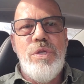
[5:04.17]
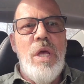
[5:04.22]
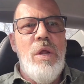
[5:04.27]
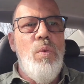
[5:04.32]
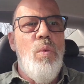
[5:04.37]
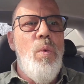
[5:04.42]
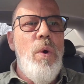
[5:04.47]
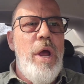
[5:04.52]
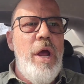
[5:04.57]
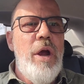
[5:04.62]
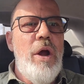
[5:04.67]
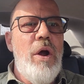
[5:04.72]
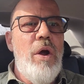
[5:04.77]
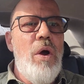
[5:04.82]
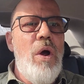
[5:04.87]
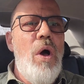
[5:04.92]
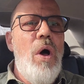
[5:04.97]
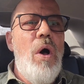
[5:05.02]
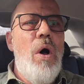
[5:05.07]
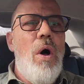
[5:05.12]
and wear
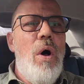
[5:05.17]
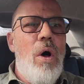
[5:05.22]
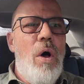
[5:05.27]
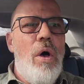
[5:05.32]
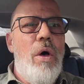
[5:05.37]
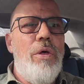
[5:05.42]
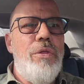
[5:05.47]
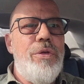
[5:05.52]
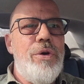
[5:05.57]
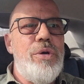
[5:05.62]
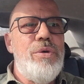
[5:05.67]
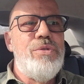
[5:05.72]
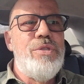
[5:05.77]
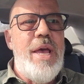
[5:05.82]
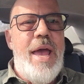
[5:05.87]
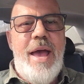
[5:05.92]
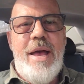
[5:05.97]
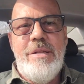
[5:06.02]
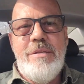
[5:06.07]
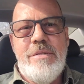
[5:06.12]
all those
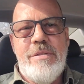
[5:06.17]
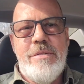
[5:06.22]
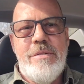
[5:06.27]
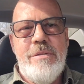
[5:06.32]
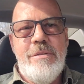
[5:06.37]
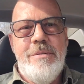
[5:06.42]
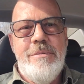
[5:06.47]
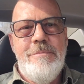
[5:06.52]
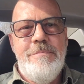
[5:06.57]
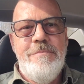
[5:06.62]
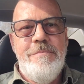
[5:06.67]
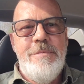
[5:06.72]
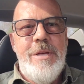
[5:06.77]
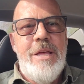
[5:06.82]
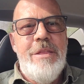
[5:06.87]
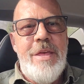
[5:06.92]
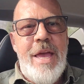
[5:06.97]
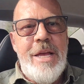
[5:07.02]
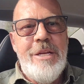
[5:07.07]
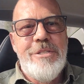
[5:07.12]
hats.
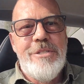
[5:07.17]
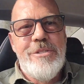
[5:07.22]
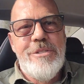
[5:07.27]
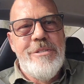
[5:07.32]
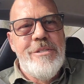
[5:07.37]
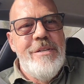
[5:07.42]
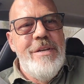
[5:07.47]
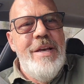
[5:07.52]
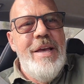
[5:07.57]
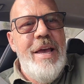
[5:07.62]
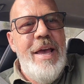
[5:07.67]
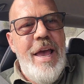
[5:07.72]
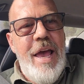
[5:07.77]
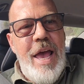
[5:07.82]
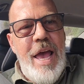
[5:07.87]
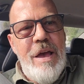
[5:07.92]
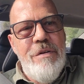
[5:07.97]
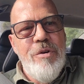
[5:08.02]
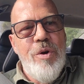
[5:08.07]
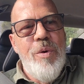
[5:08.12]
Thanks.
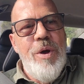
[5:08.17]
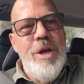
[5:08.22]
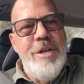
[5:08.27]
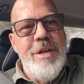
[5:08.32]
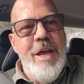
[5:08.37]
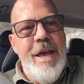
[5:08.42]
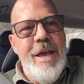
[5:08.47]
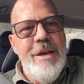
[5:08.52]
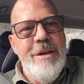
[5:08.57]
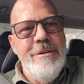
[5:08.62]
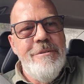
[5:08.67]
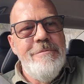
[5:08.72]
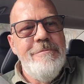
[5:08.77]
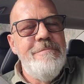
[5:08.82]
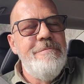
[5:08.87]
Have a great day.